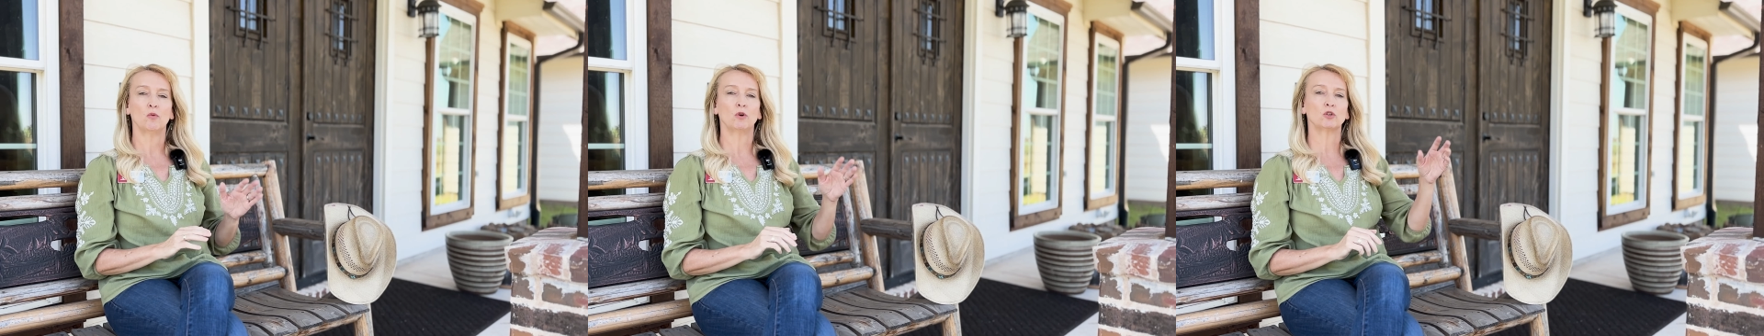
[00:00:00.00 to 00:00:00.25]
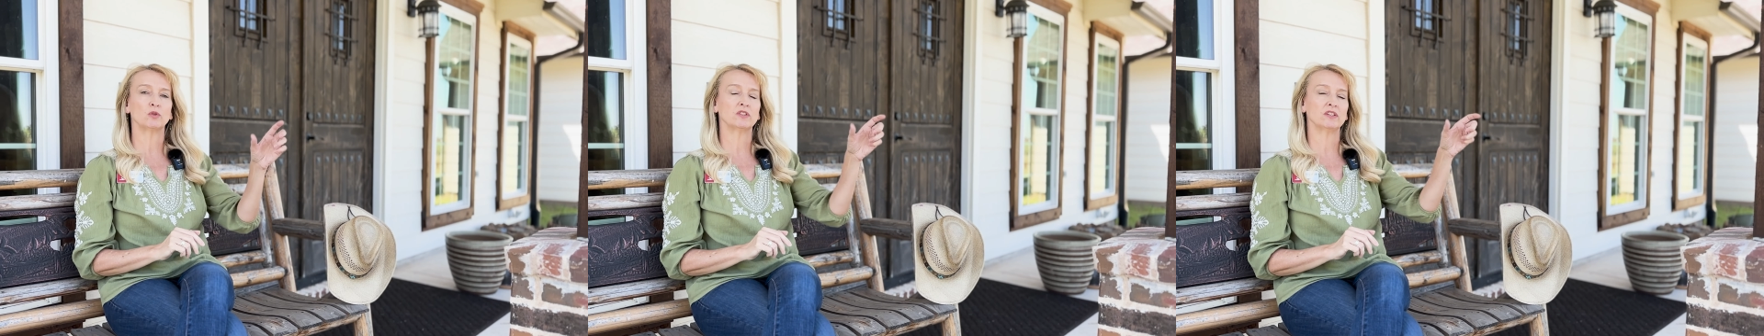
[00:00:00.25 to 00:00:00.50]

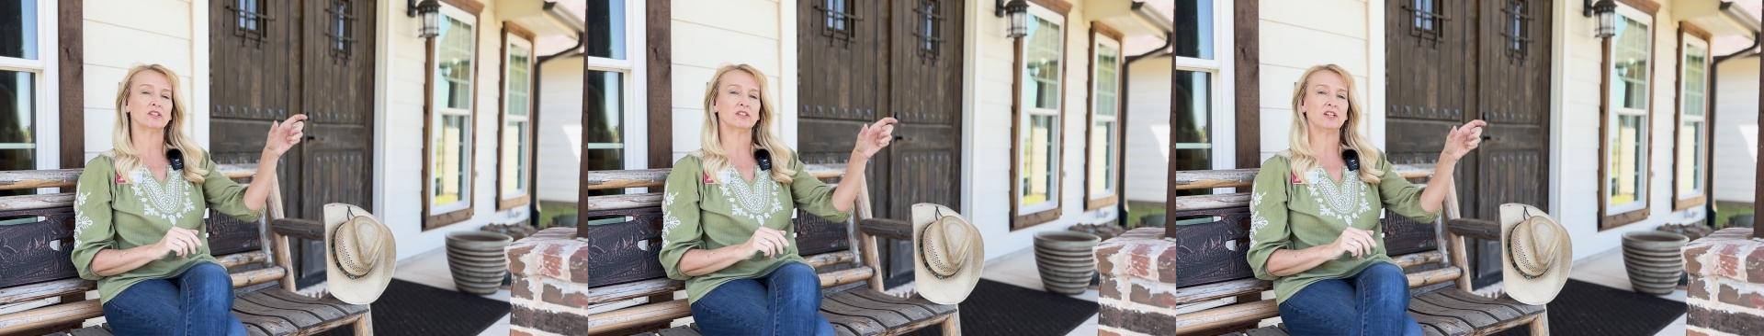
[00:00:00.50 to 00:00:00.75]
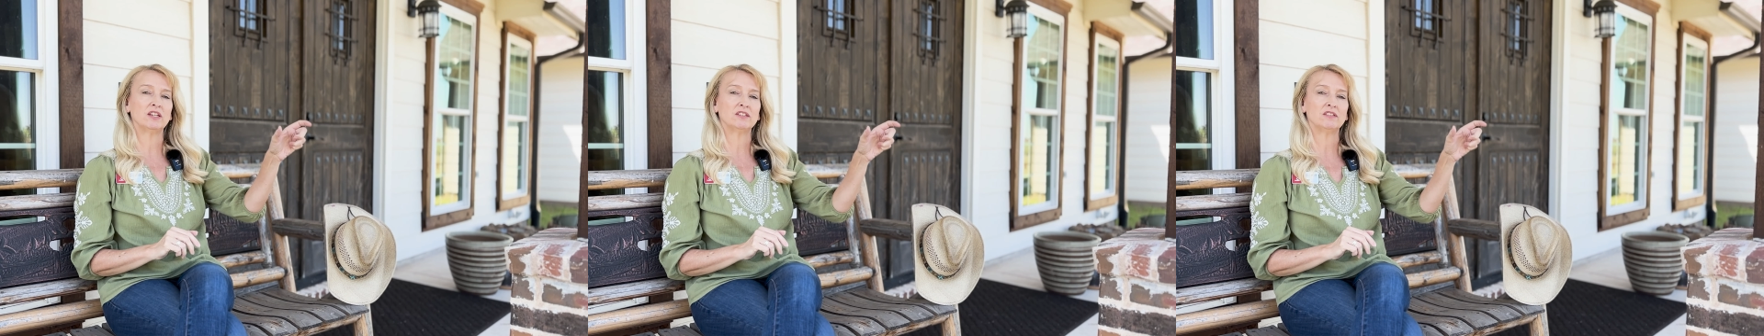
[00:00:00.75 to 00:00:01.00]
which was a
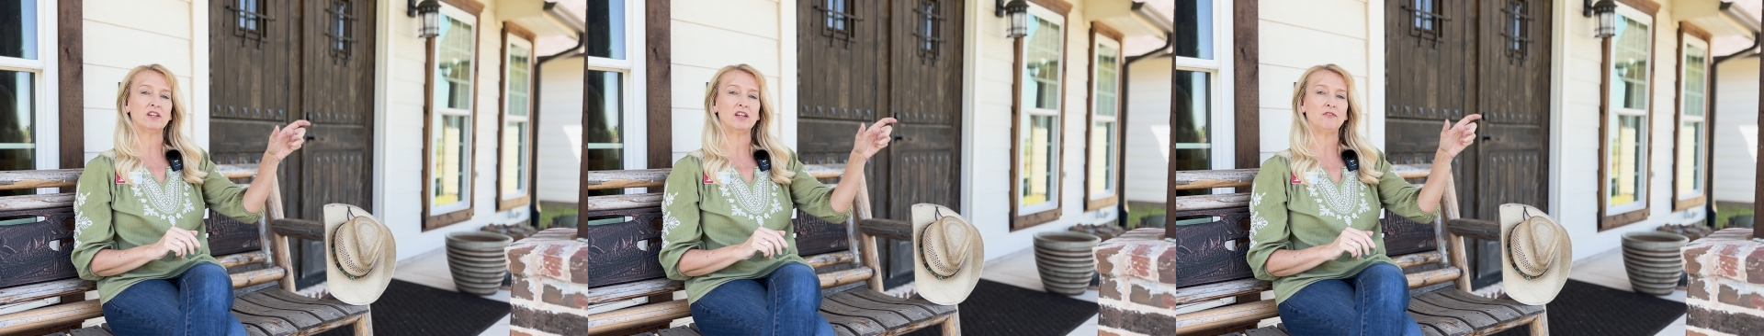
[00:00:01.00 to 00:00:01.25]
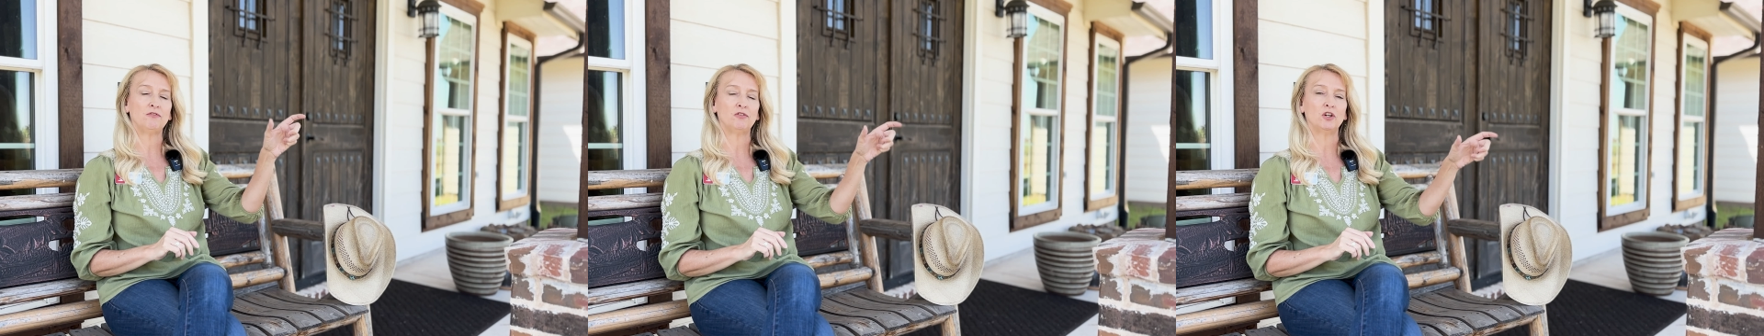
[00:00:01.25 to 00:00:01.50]

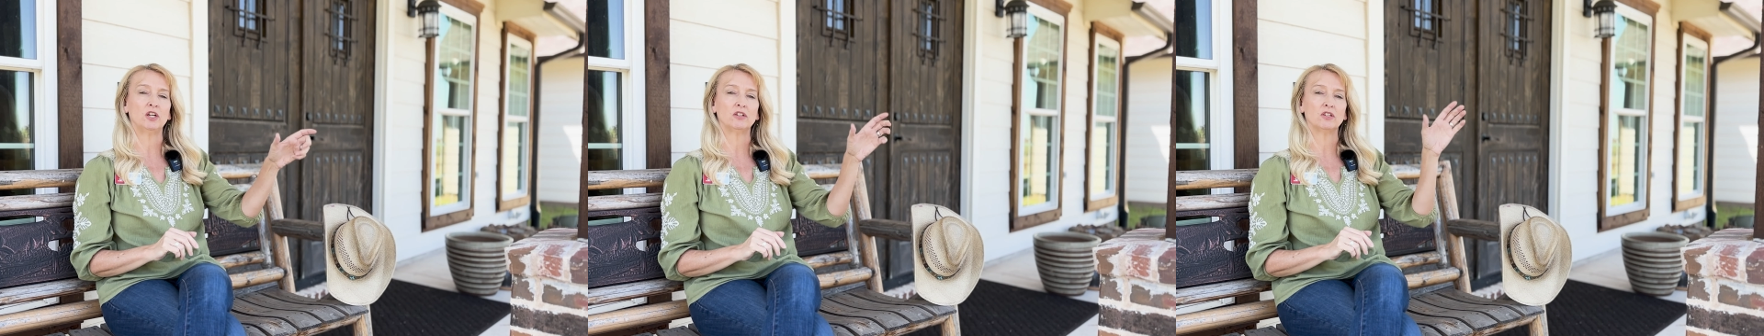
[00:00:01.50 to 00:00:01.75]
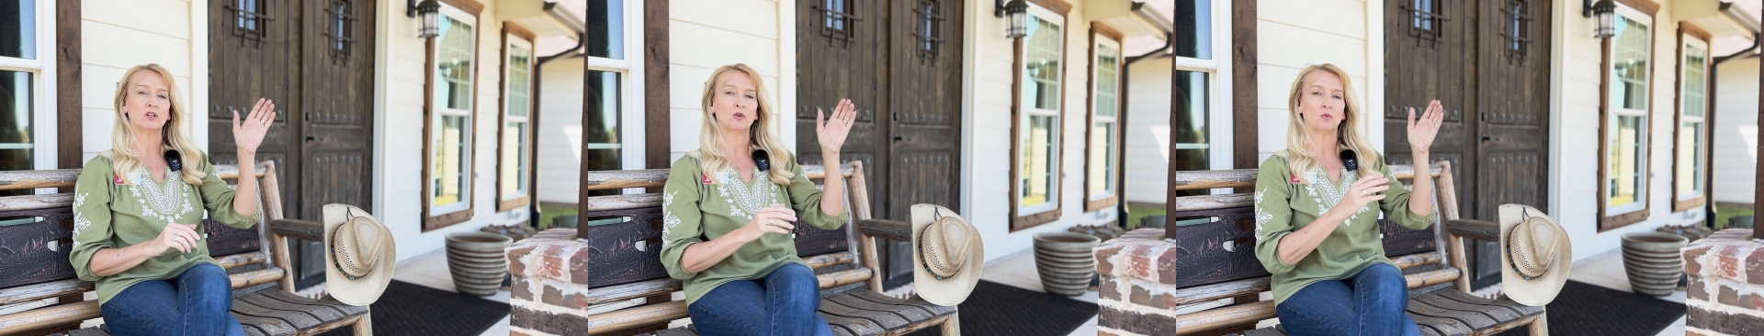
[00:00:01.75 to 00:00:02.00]
60-foot